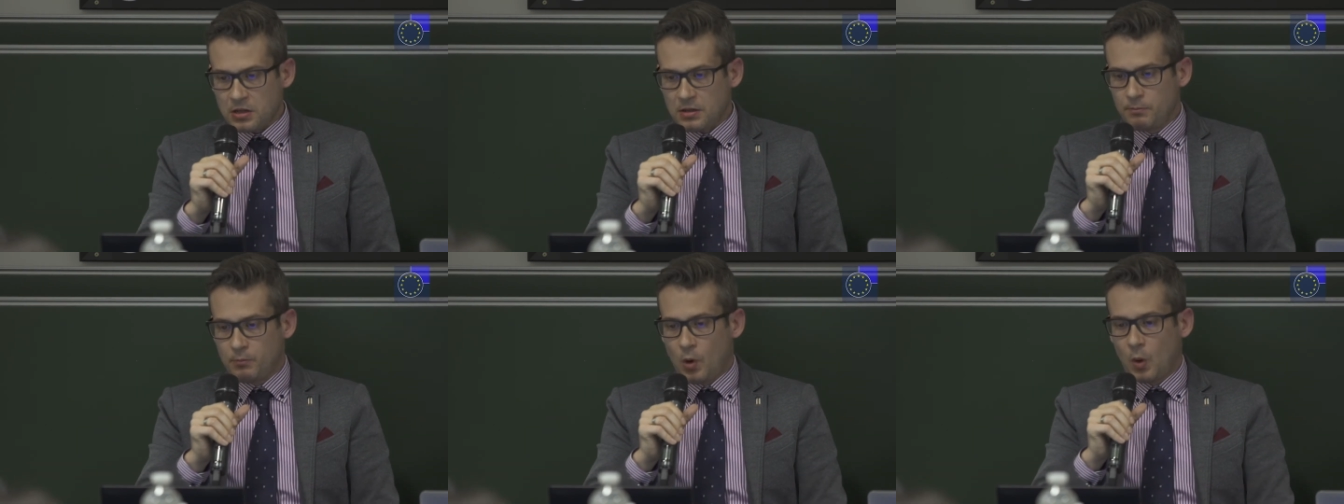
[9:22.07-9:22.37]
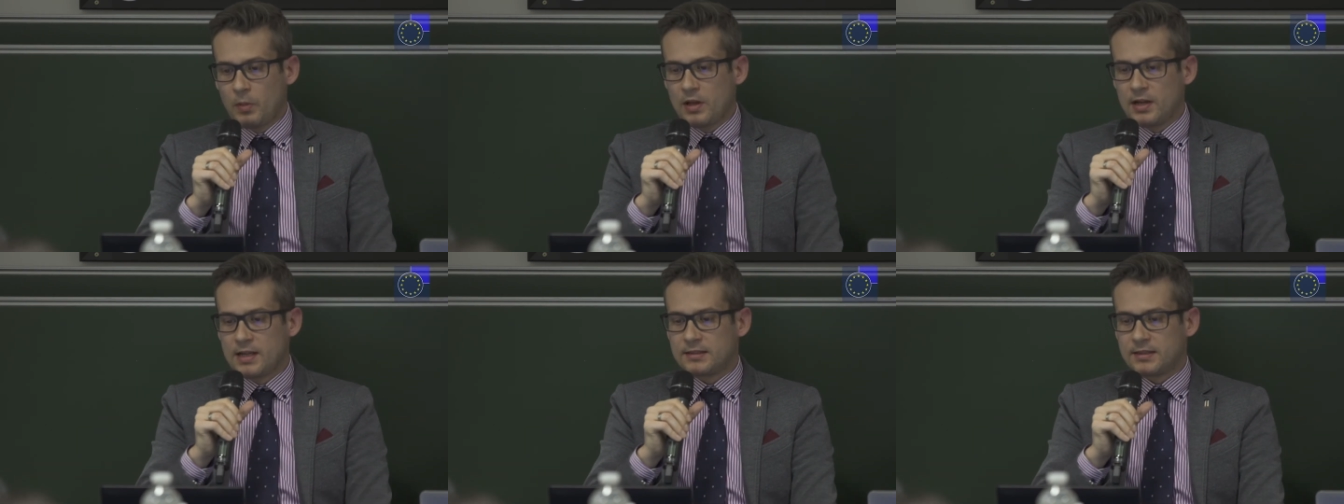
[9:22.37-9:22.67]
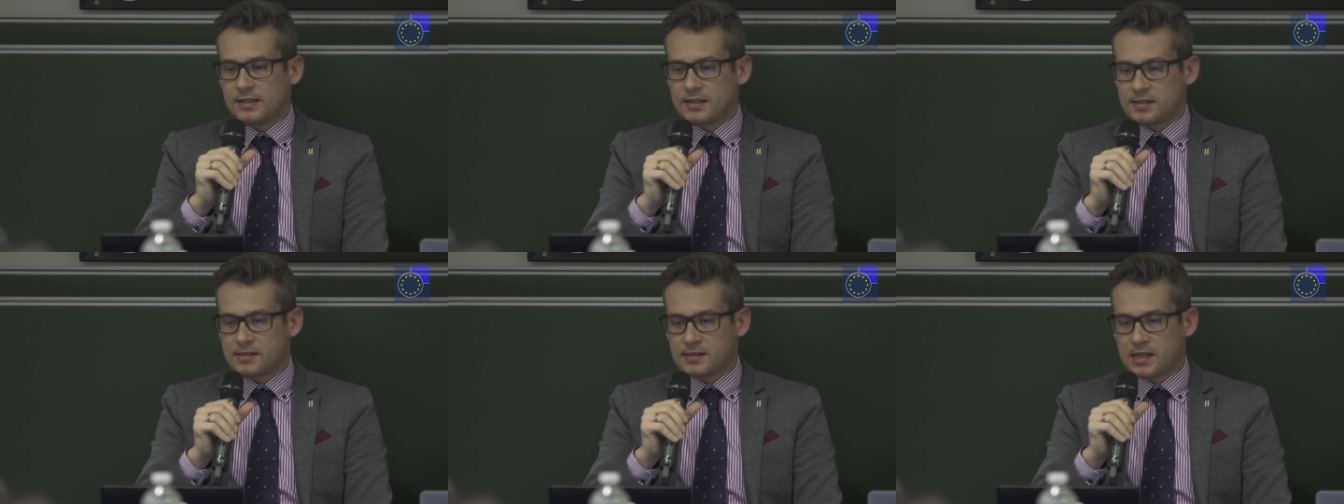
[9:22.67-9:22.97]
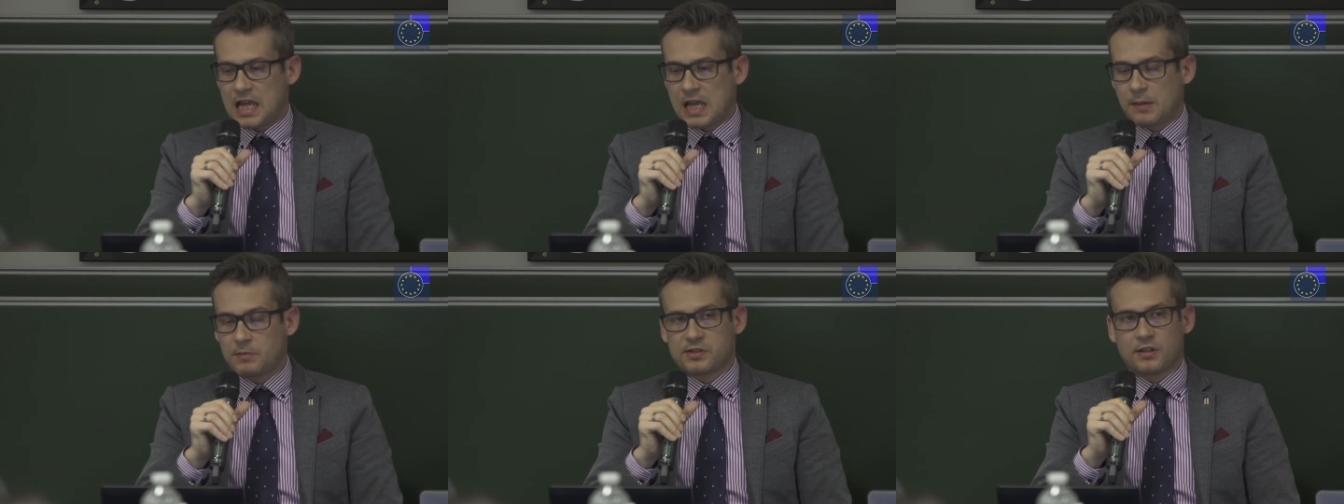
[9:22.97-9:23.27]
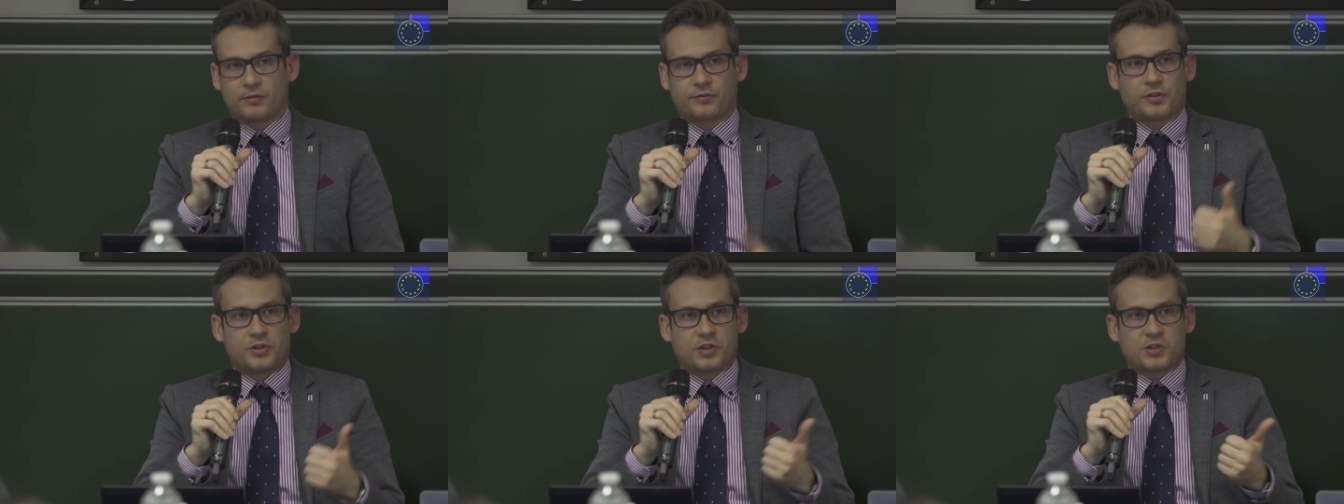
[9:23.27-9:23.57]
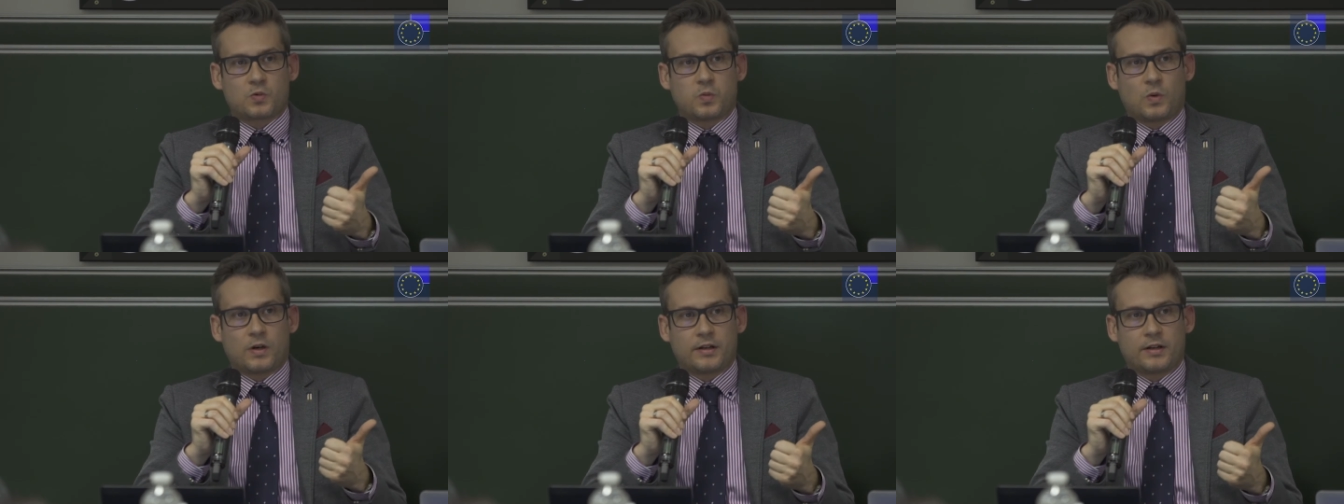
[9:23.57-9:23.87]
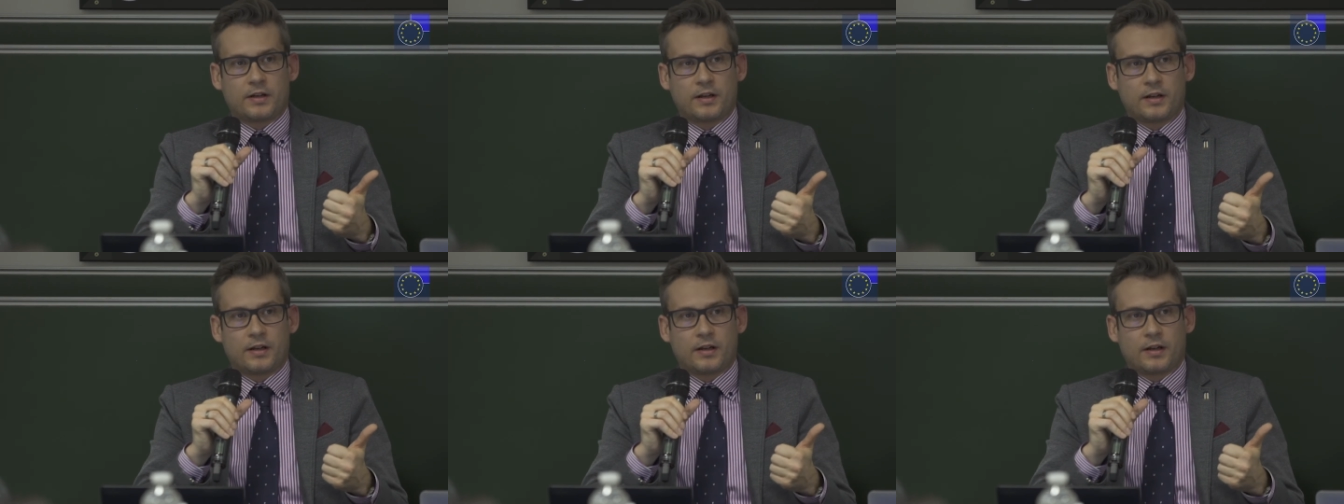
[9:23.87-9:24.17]
mobility schemes, the first
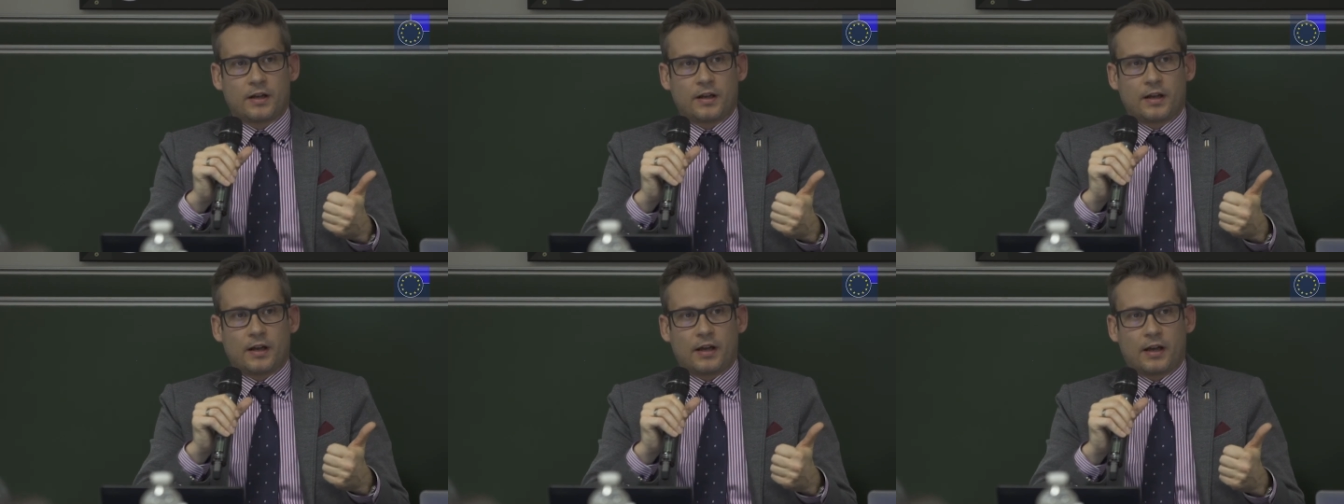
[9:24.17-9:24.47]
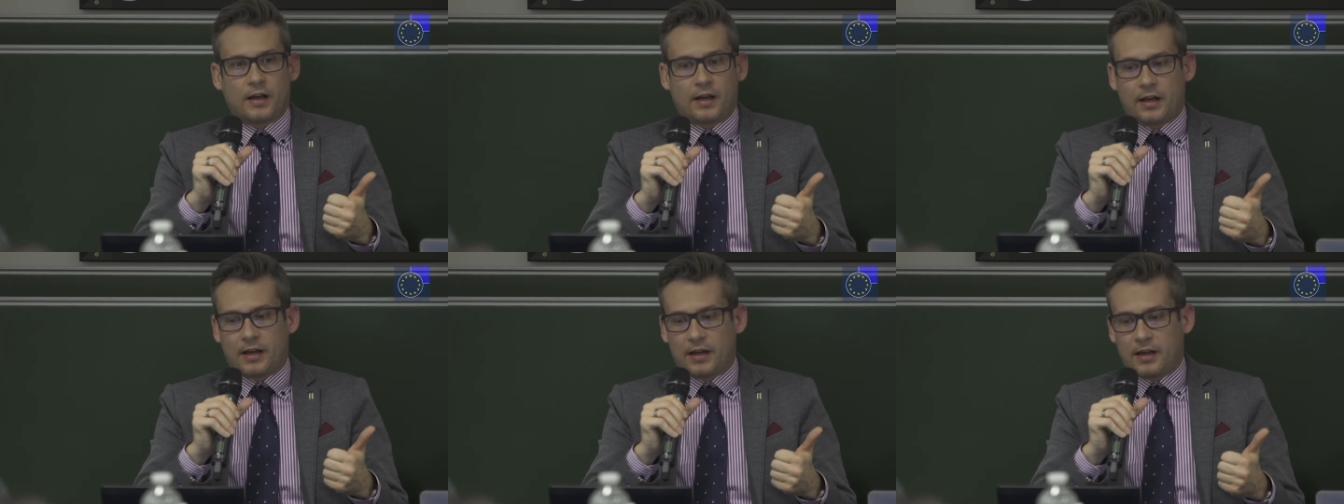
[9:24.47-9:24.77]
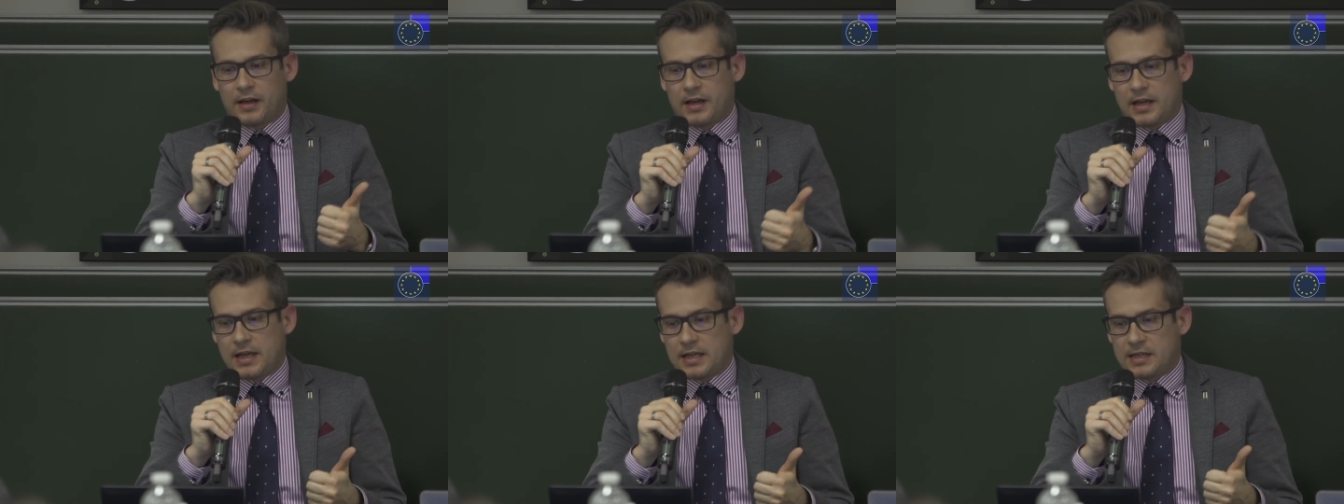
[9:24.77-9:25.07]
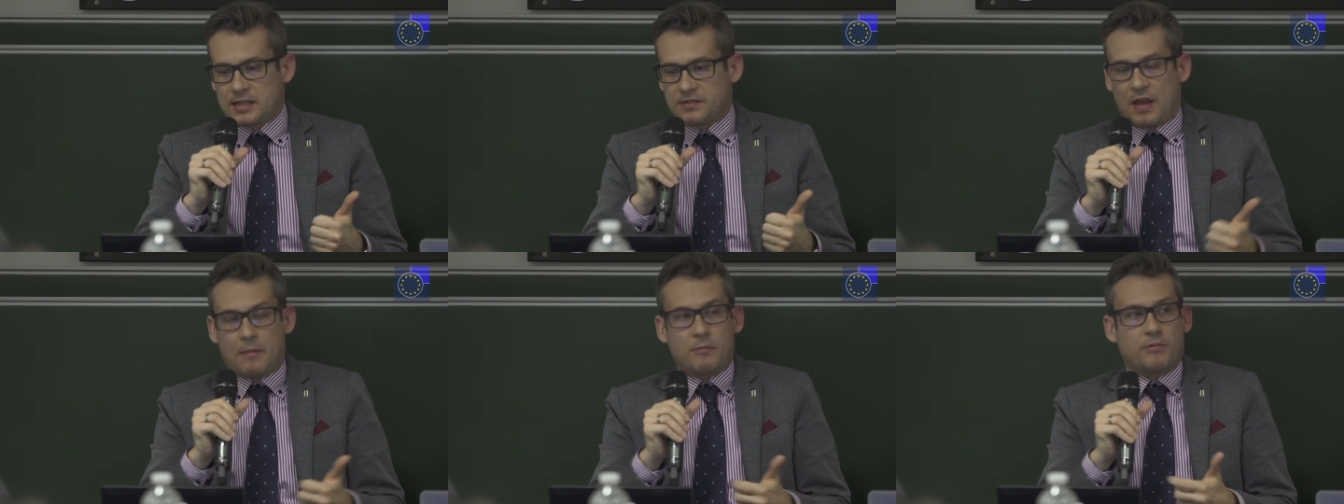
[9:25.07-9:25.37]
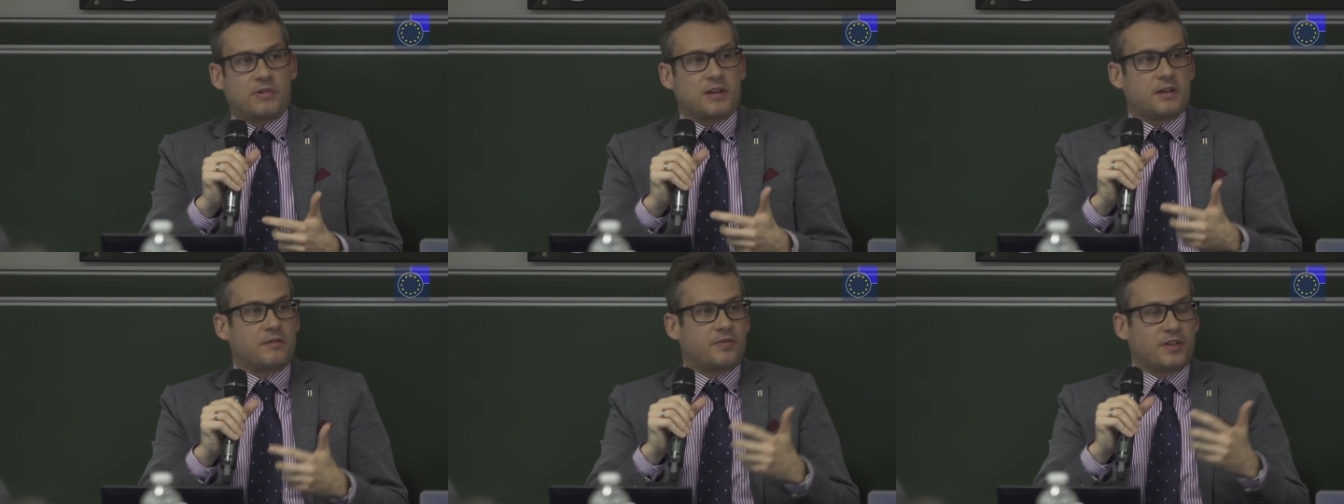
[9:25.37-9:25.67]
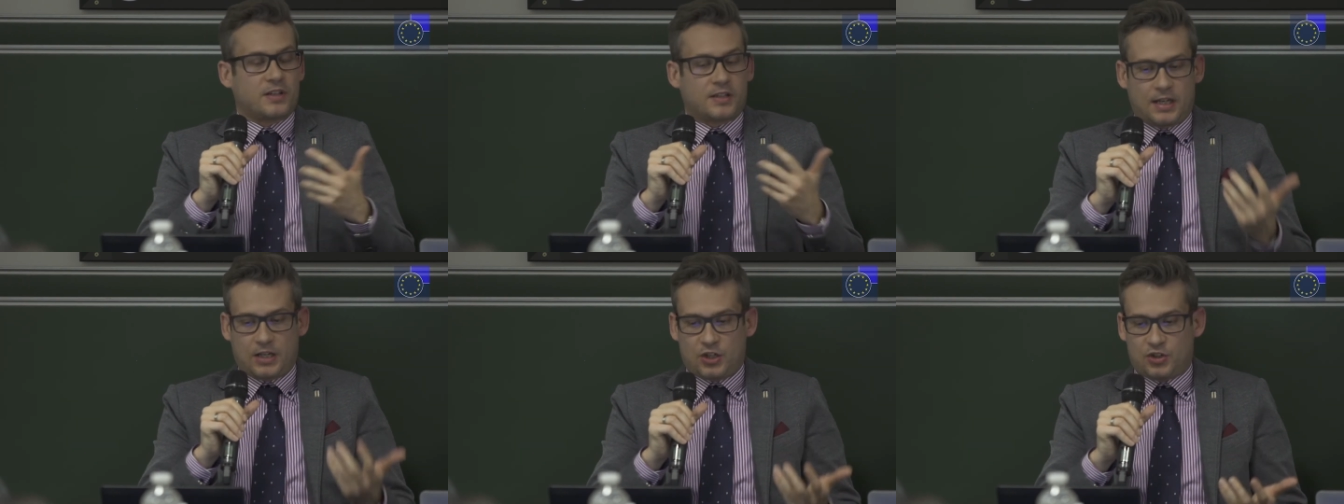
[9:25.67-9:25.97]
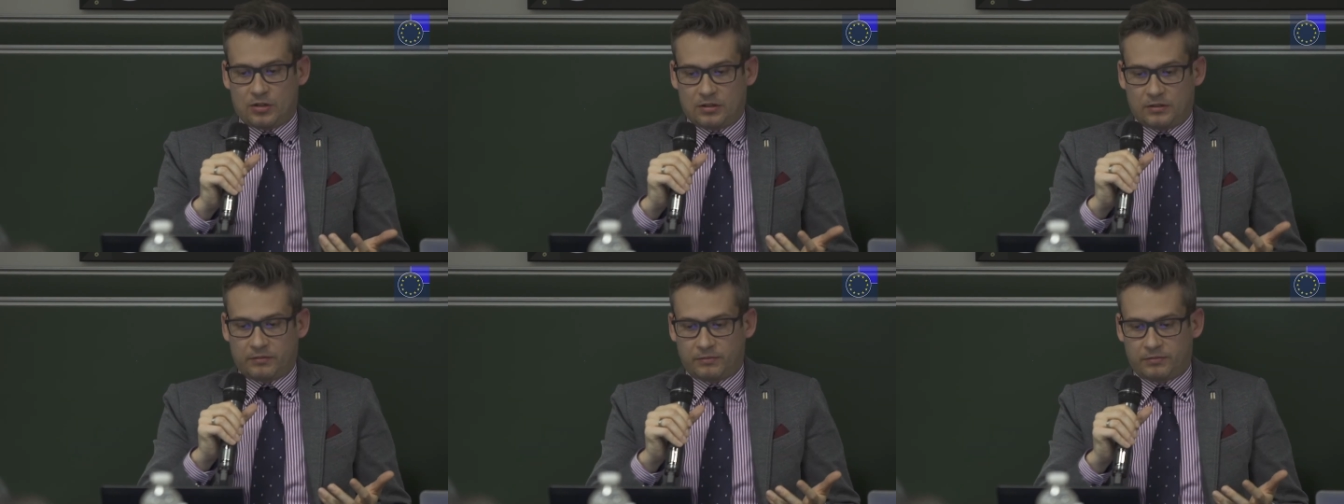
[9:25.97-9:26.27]
one is family
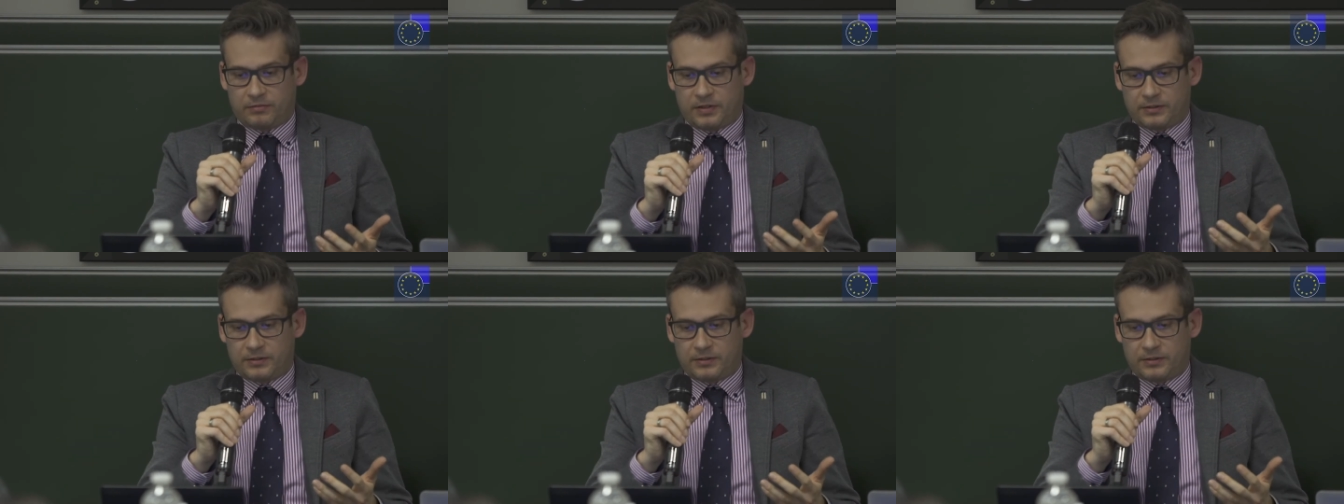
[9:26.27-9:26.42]
reunification.